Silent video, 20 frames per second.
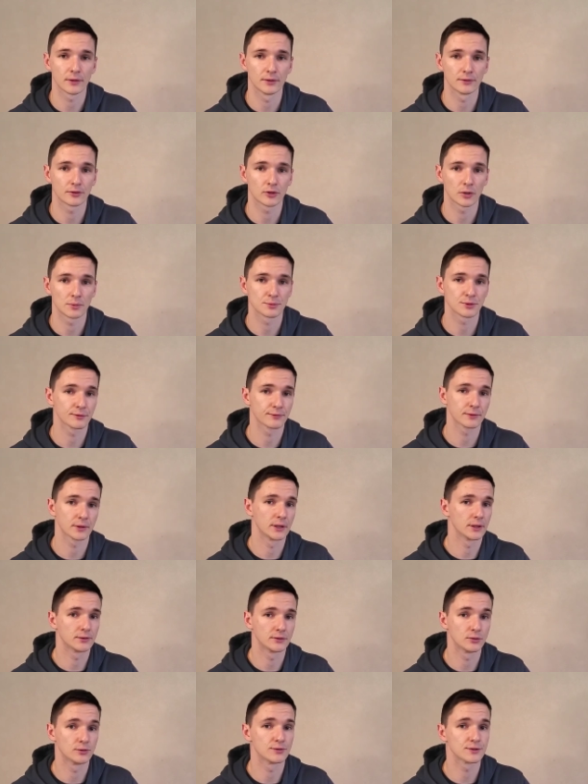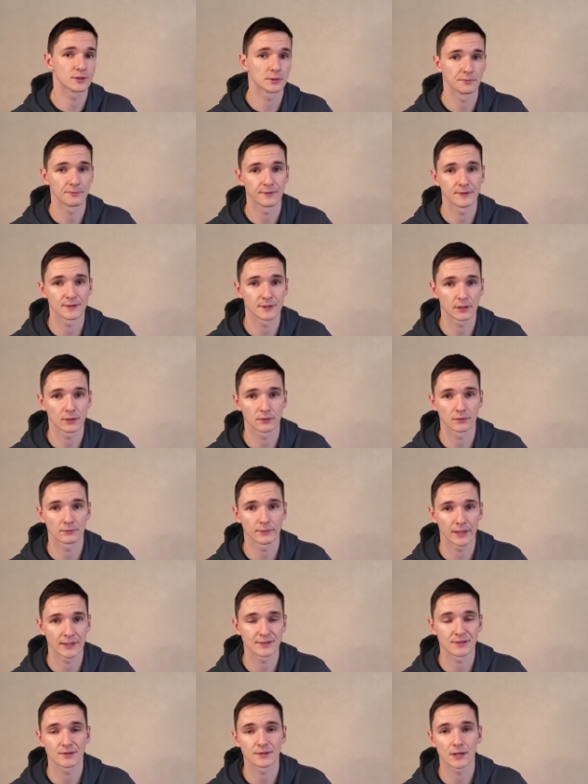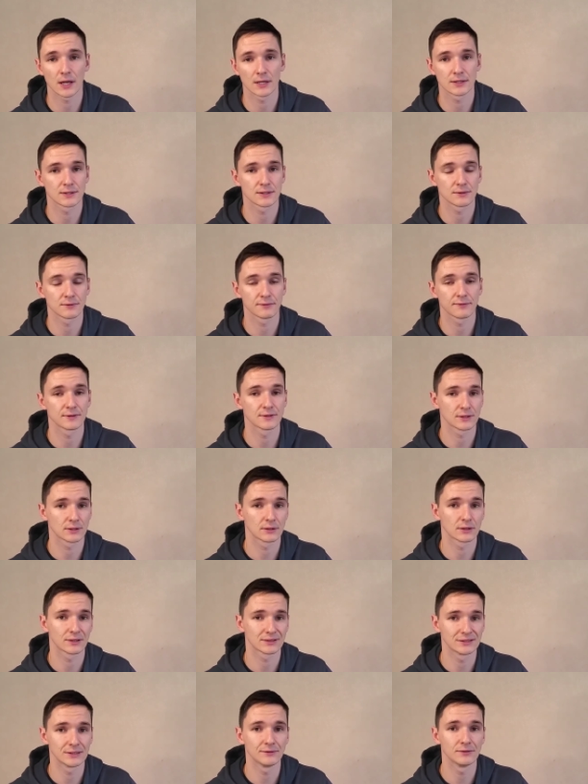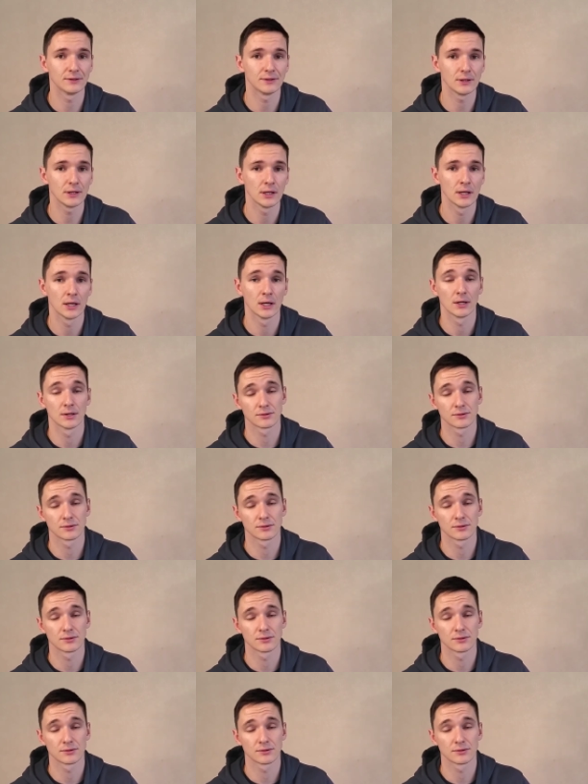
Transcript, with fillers: in terms of like doing some physical exercises and physical activity.